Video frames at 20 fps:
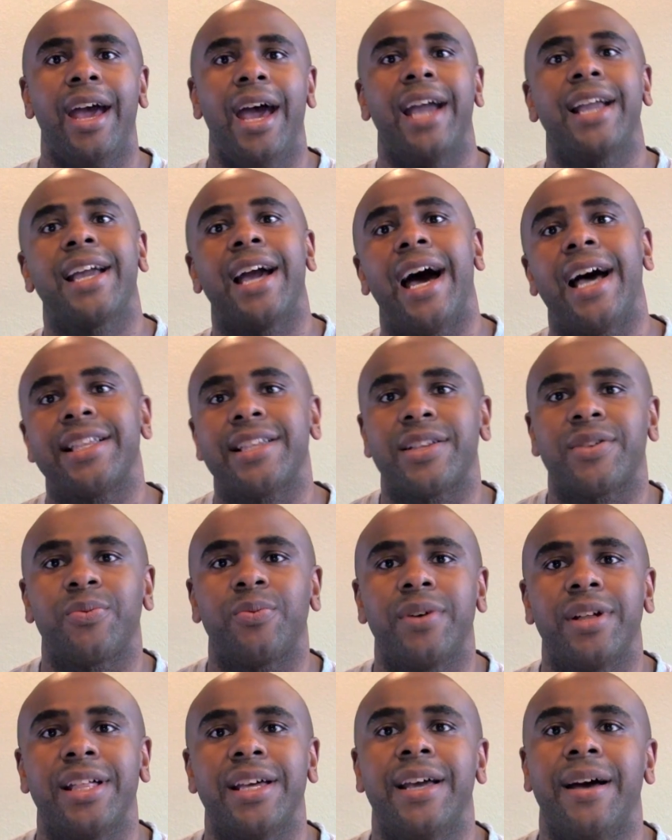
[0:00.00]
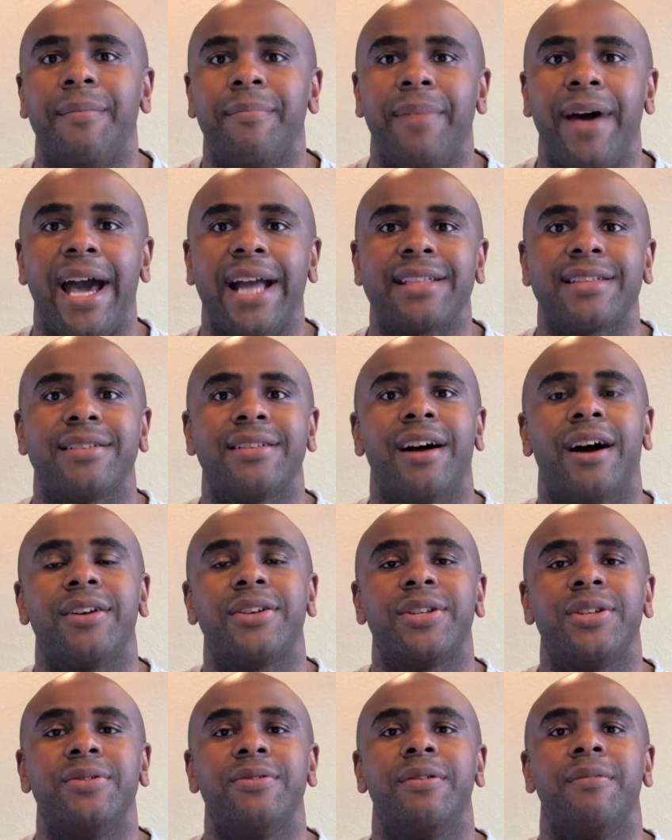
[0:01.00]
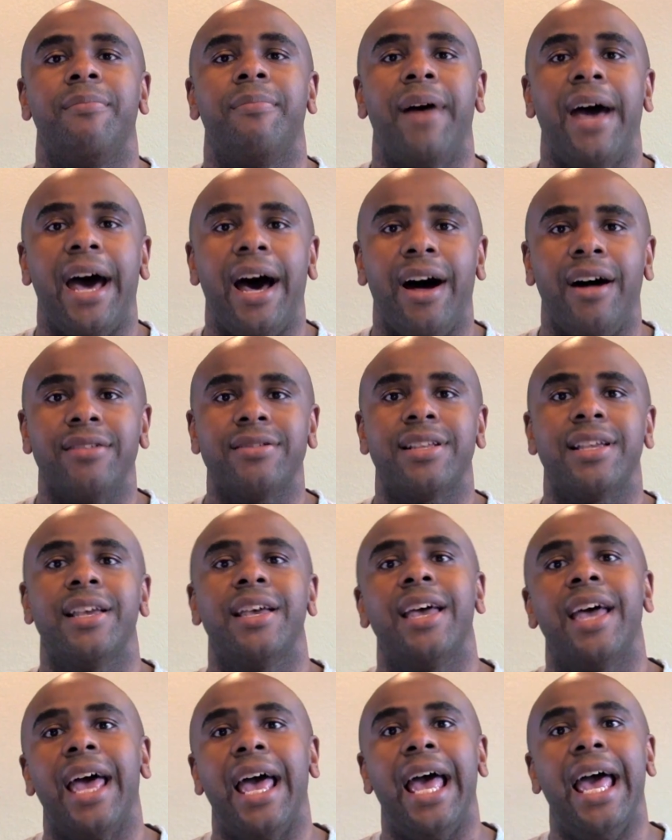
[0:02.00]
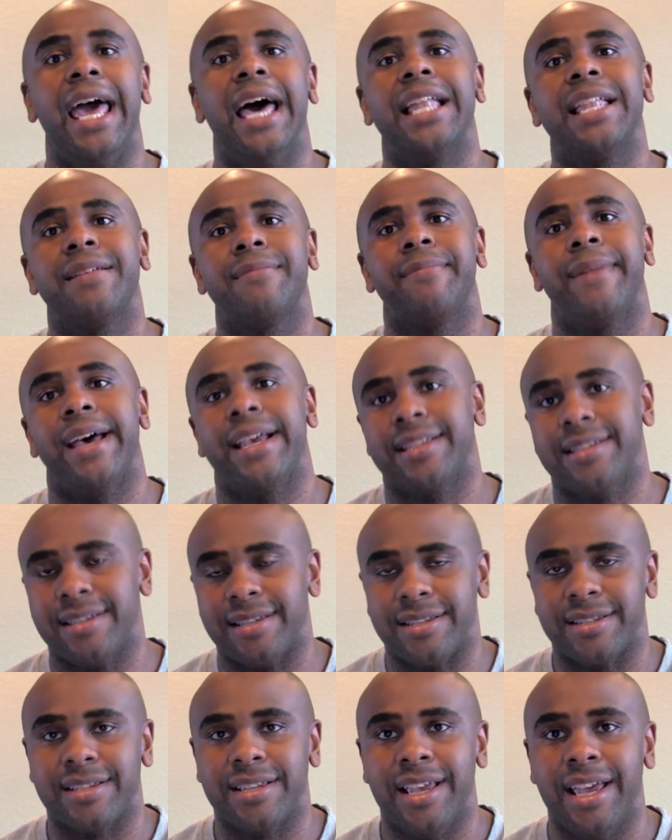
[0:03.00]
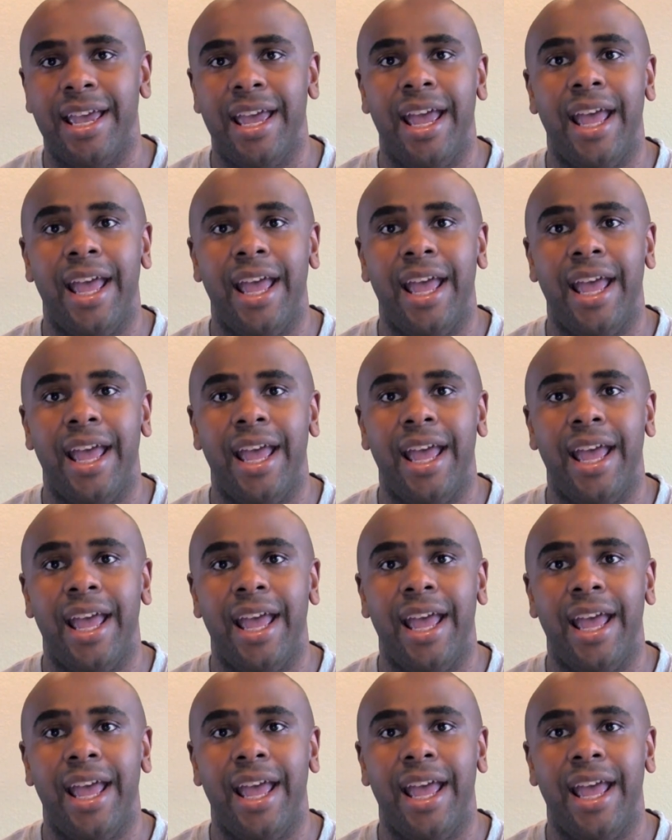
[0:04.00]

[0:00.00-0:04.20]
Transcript: Hey guys, it's Willie. I'm back to talk to you about LMSs.